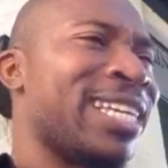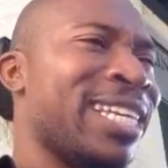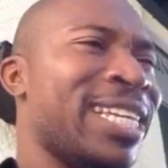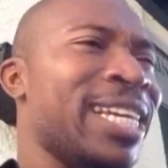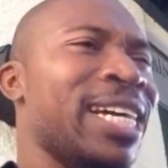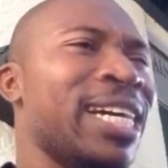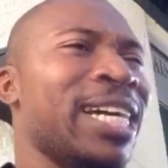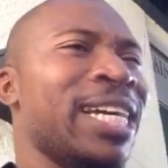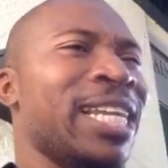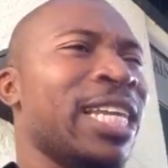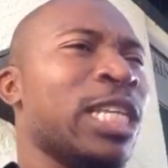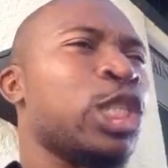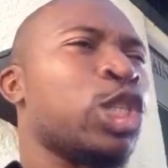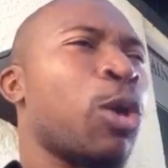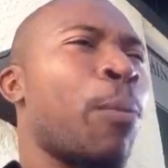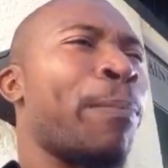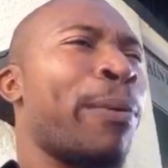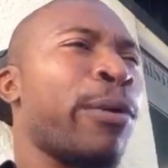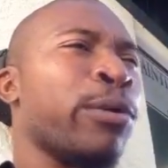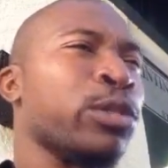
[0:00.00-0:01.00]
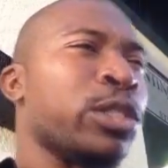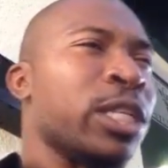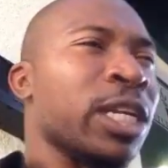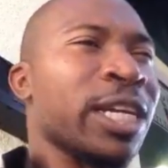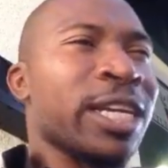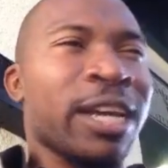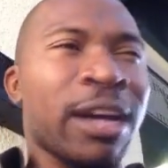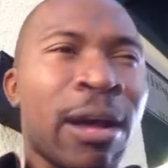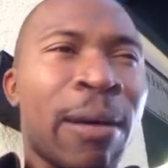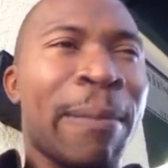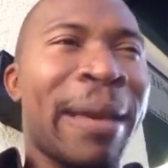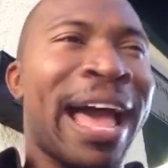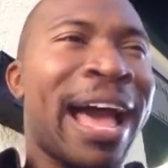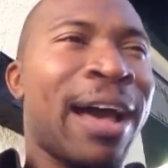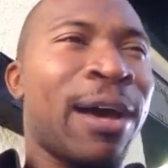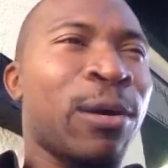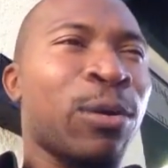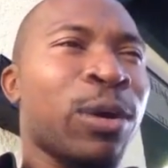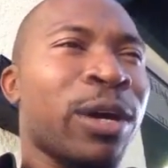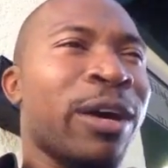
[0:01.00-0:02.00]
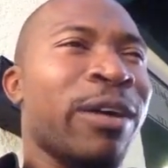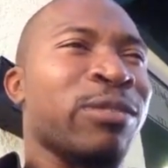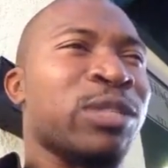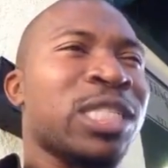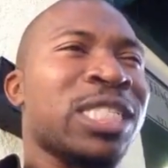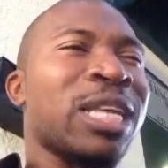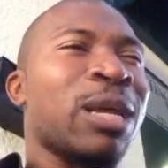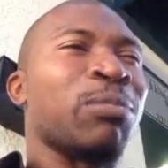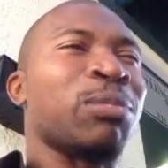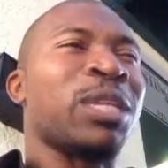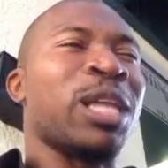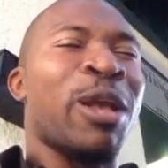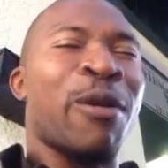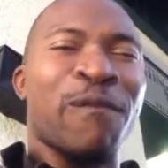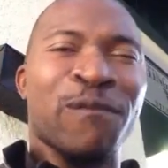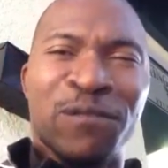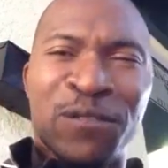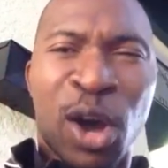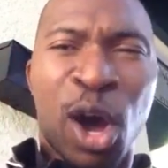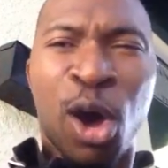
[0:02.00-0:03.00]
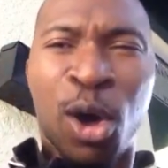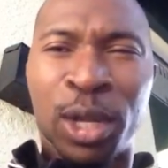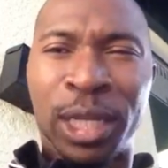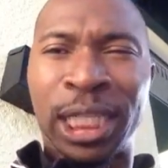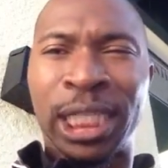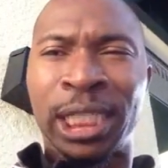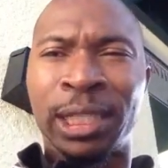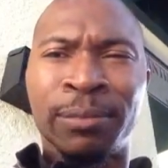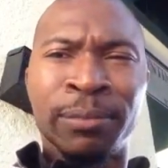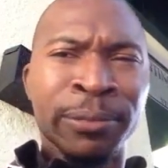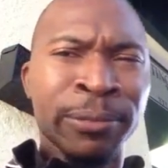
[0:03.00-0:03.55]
good is supposed to come out of something falling.